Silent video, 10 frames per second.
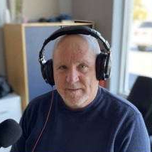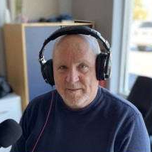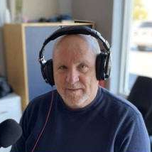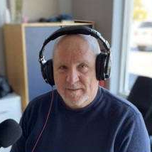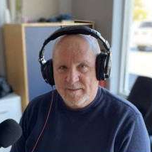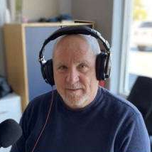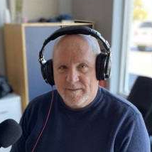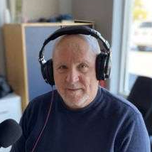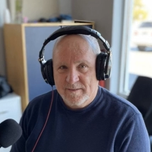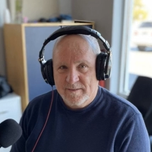
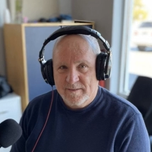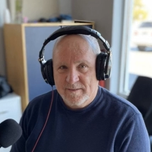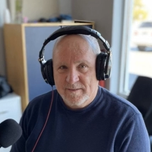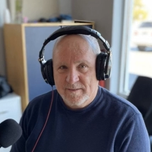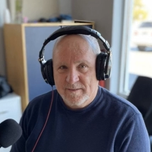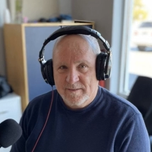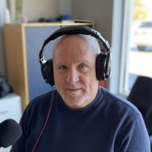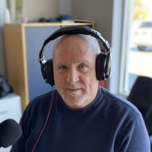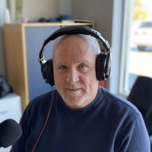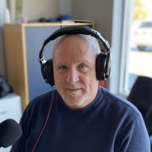
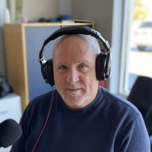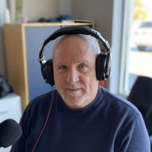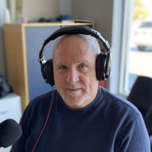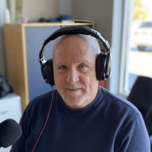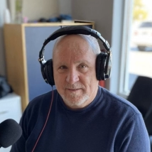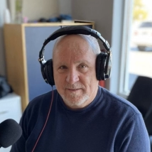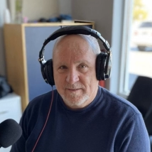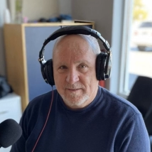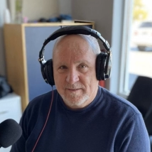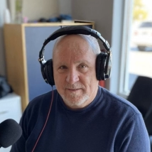
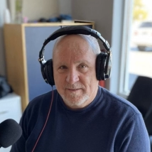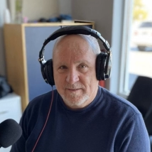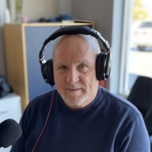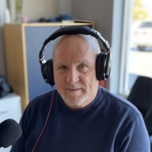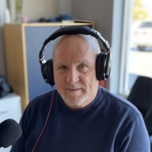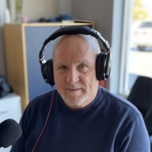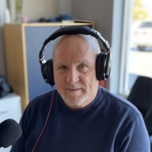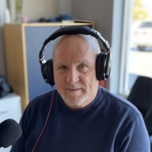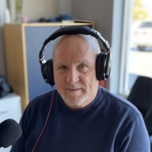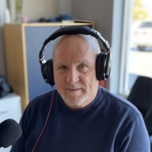
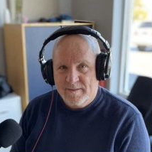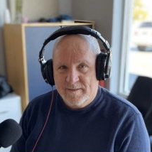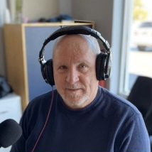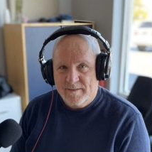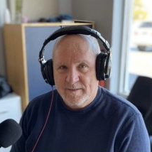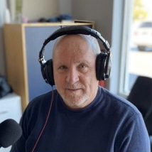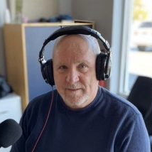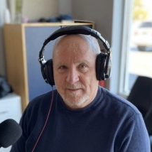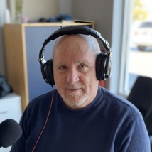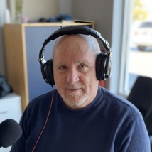
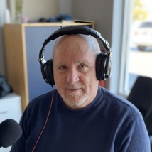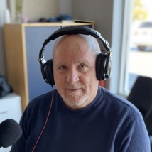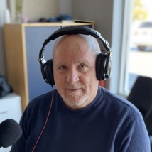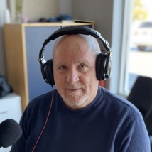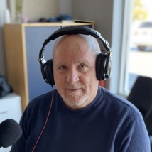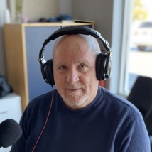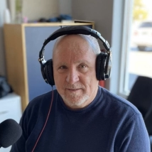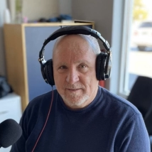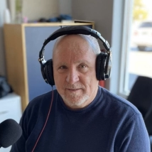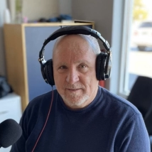
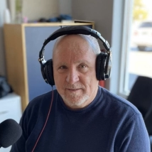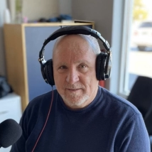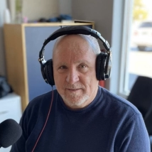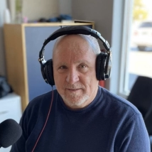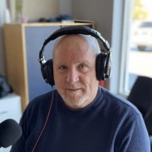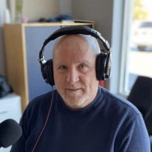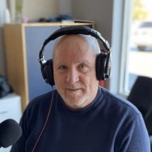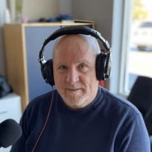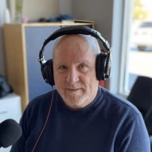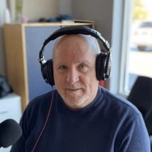
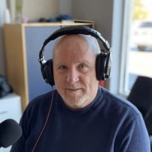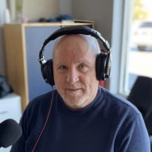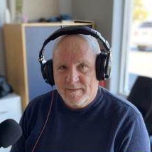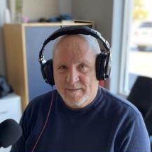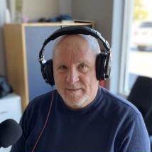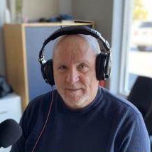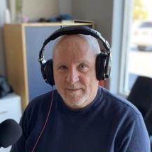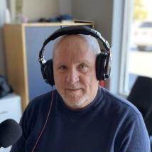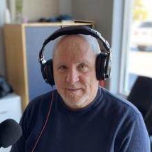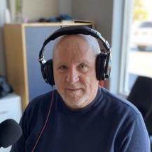(no lip movement)